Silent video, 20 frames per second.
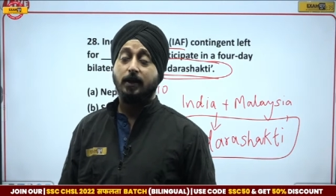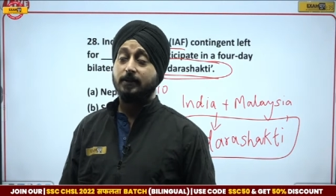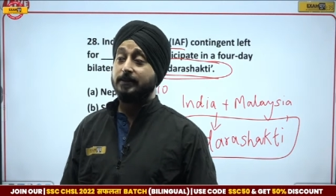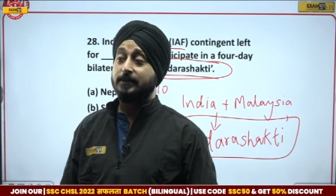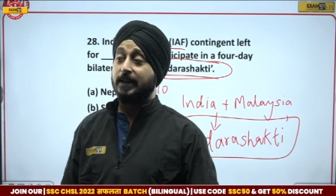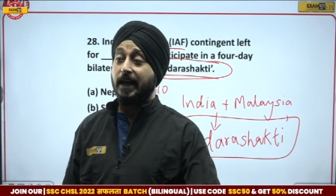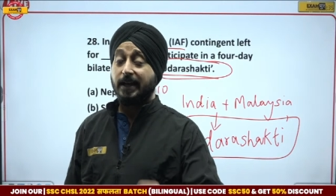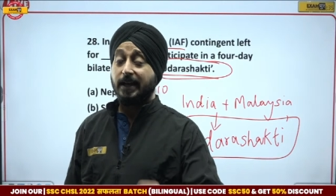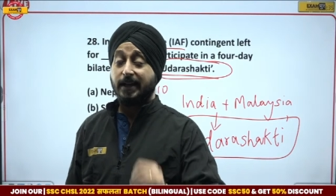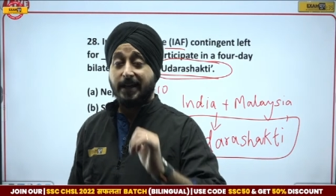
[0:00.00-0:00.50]

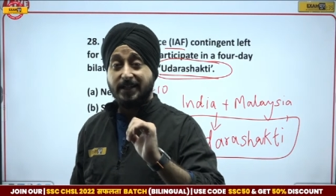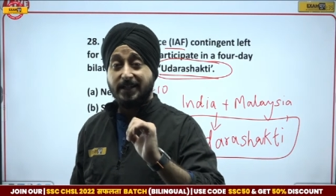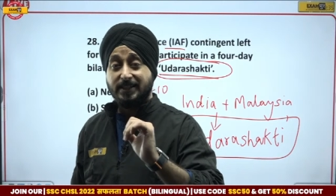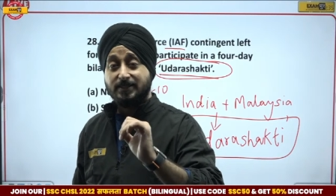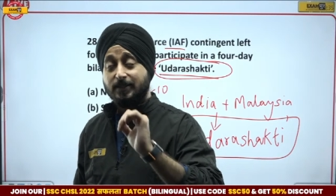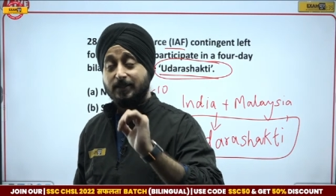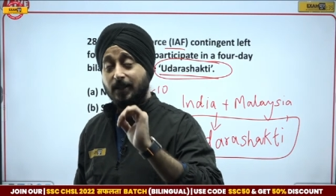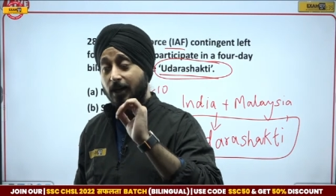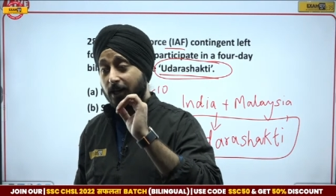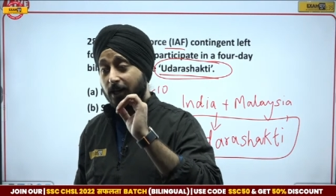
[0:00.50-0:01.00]
that
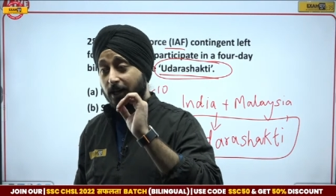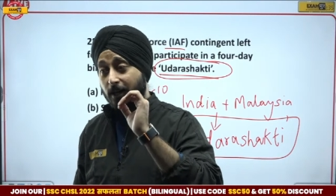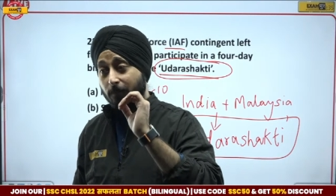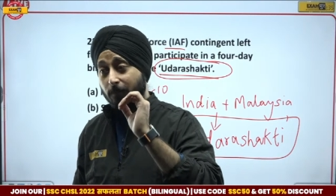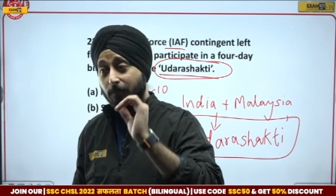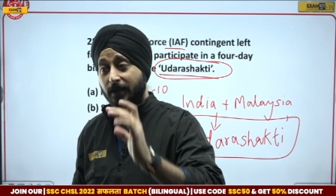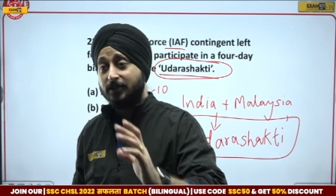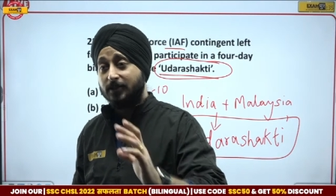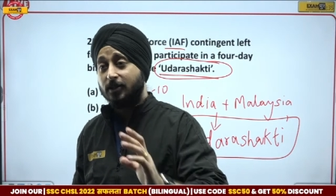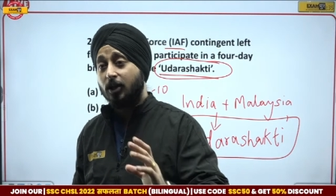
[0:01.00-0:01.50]
is a
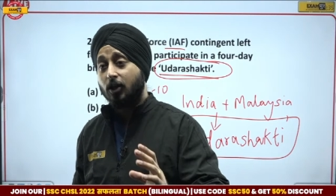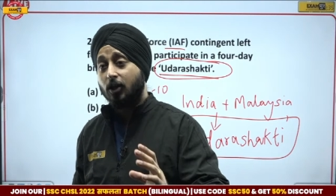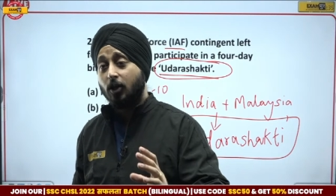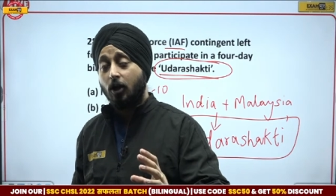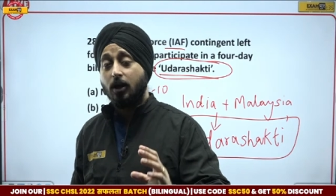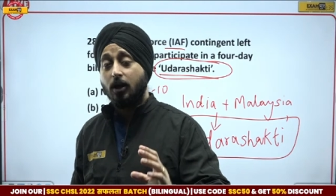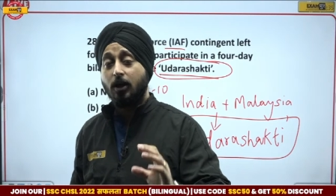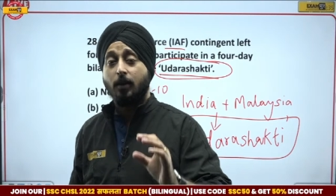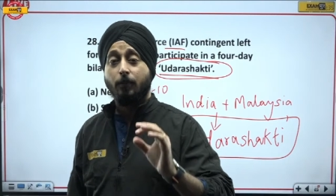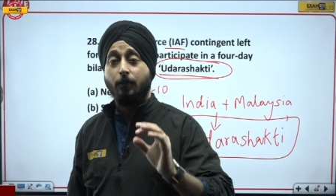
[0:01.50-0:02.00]
method
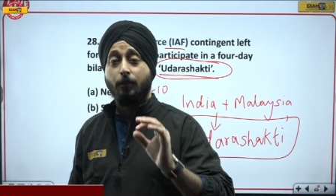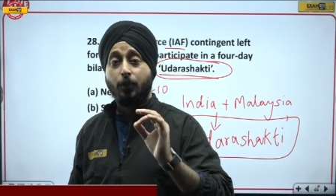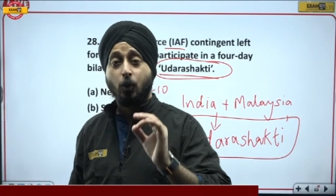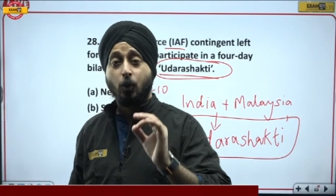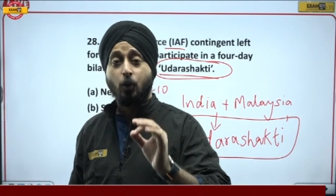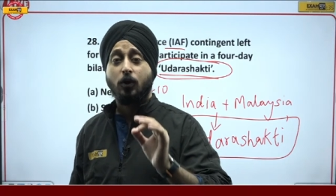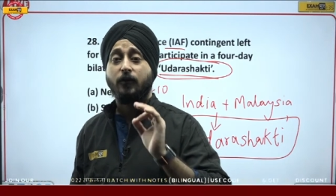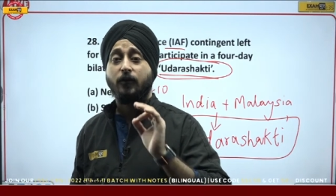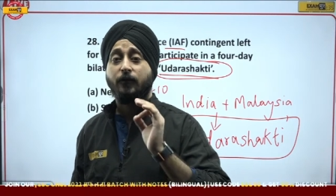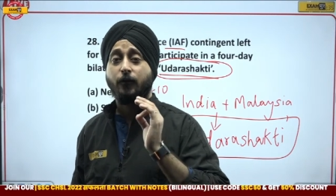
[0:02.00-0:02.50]
called
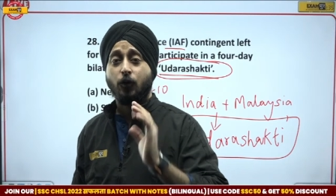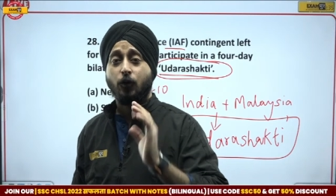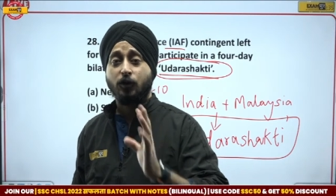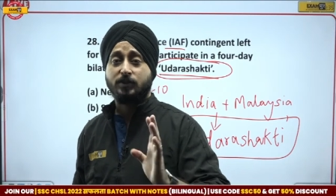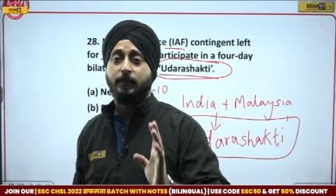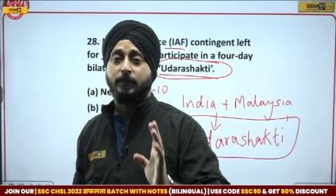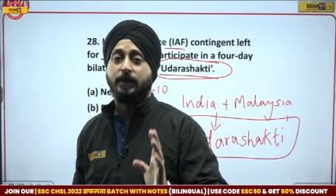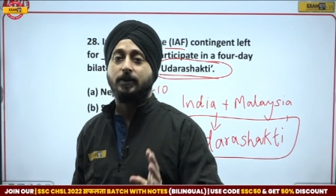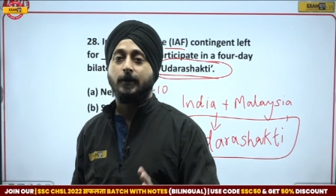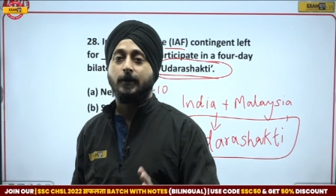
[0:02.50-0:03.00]
brute force
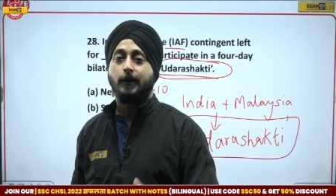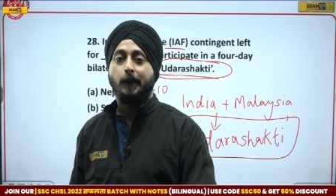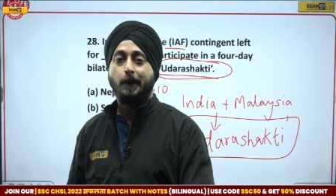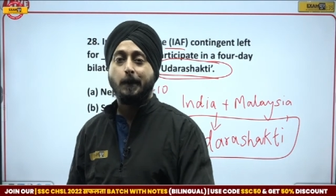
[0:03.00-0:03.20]
method